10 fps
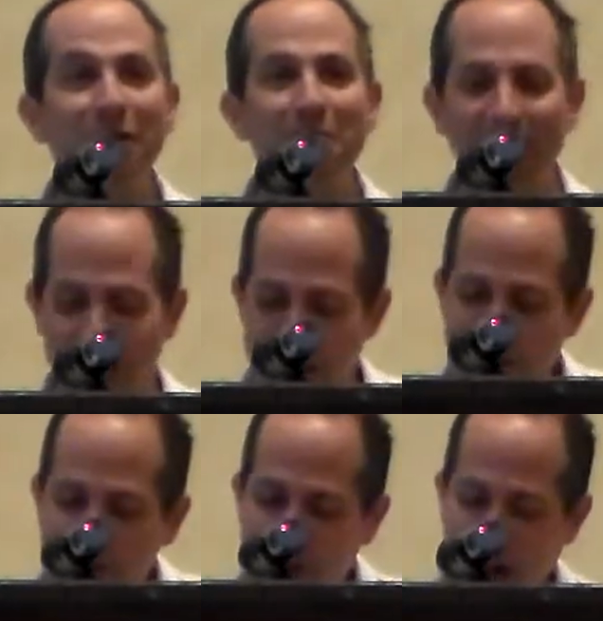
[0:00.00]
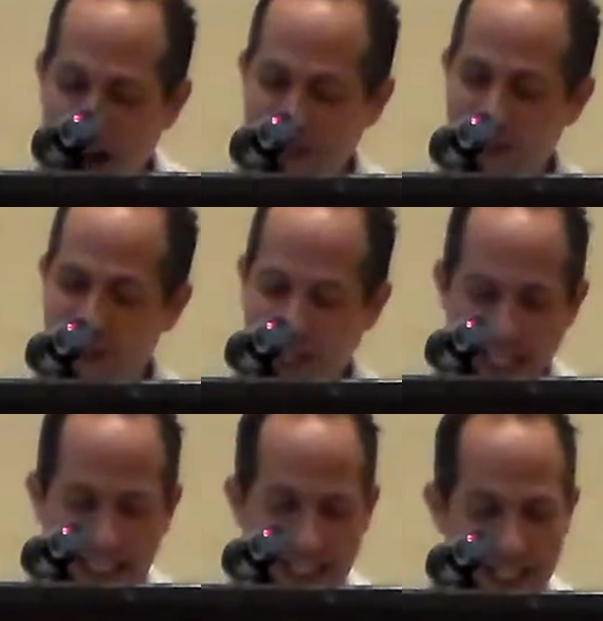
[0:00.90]
there's been a number of changes
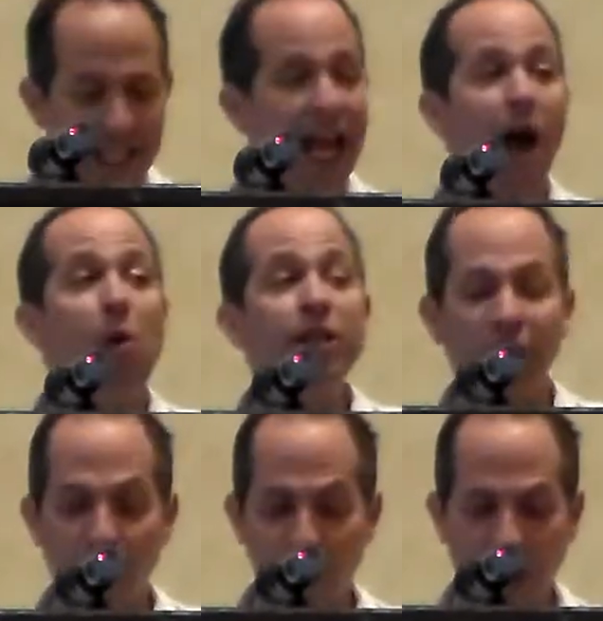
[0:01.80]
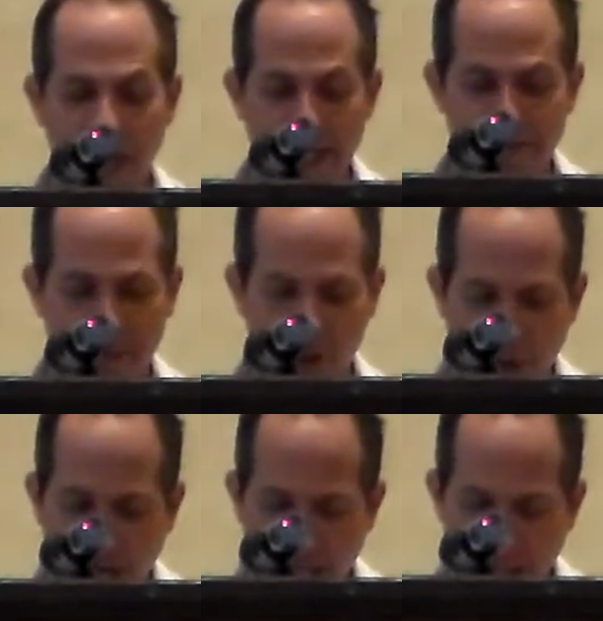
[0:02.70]
since. Now when you Google it,
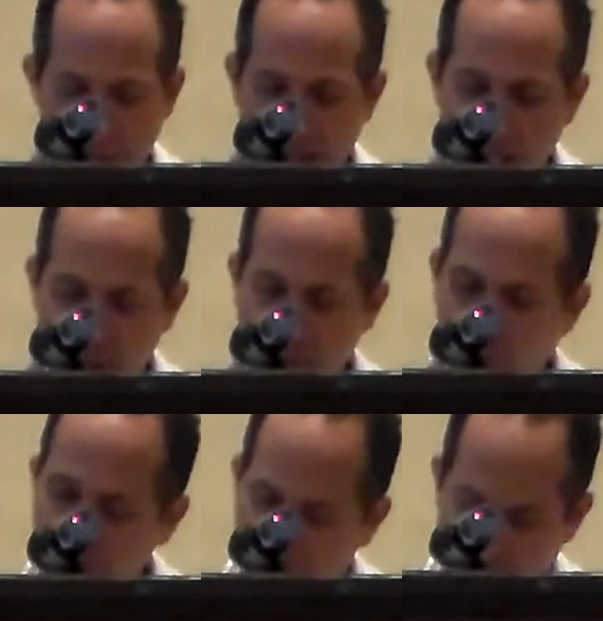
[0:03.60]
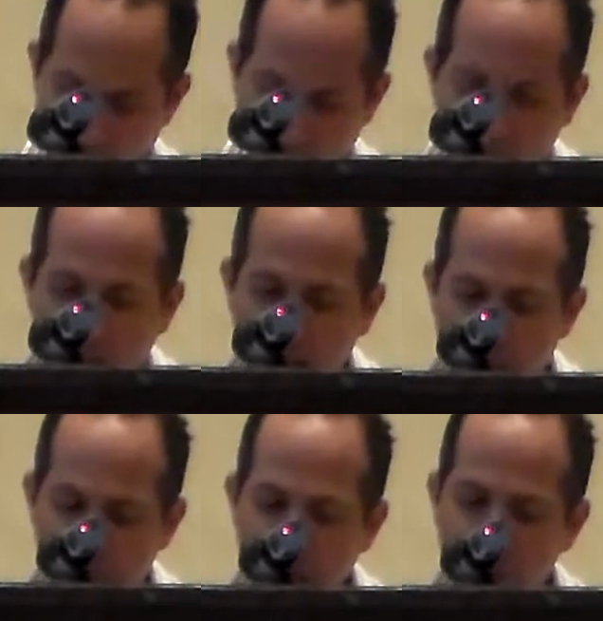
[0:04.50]
you'll get impeach Bush,
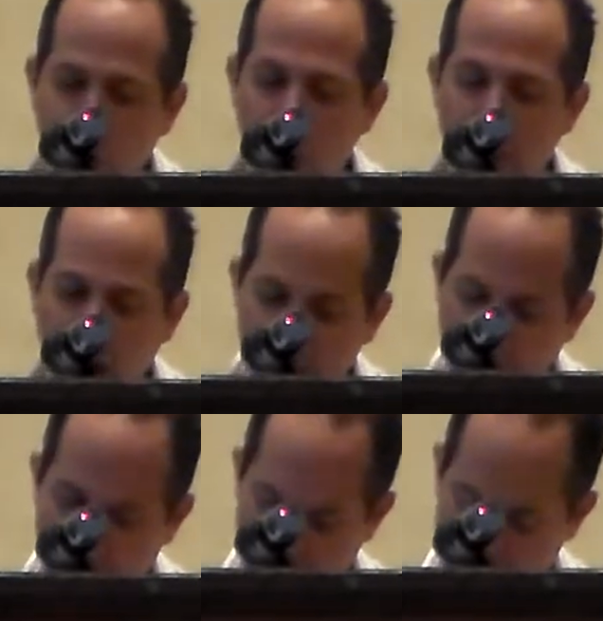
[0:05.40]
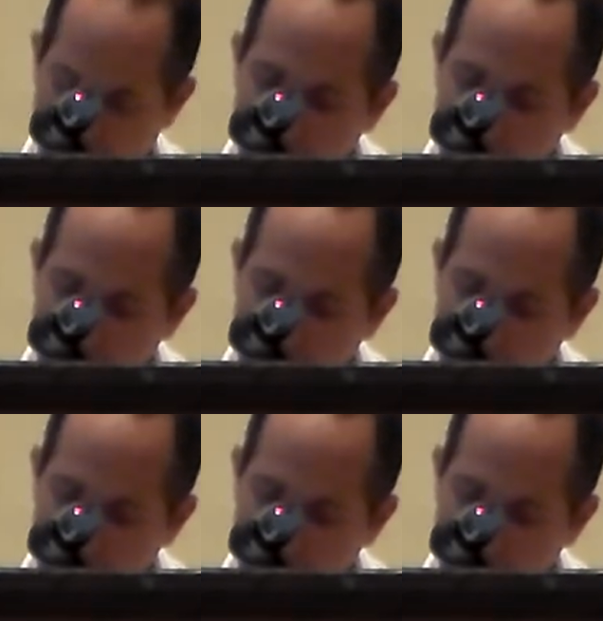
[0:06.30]
impeach Obama,